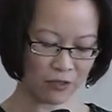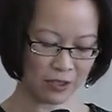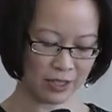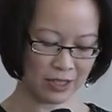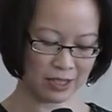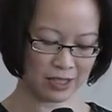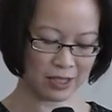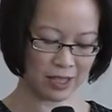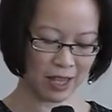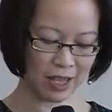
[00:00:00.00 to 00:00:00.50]
And he
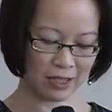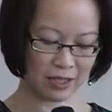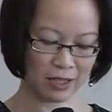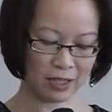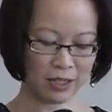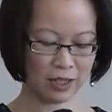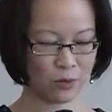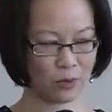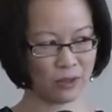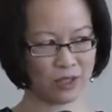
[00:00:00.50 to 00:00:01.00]
said,
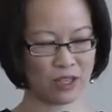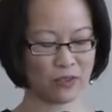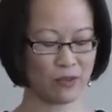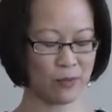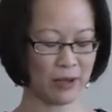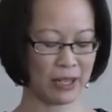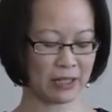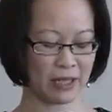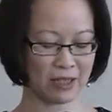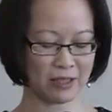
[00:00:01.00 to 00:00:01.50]
well, even
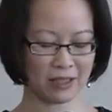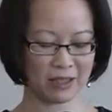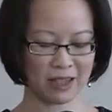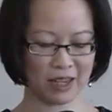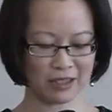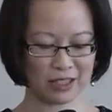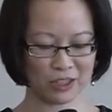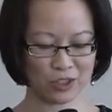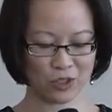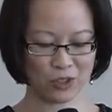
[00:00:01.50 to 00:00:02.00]
by
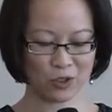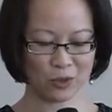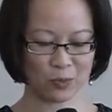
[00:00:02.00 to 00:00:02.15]
1992,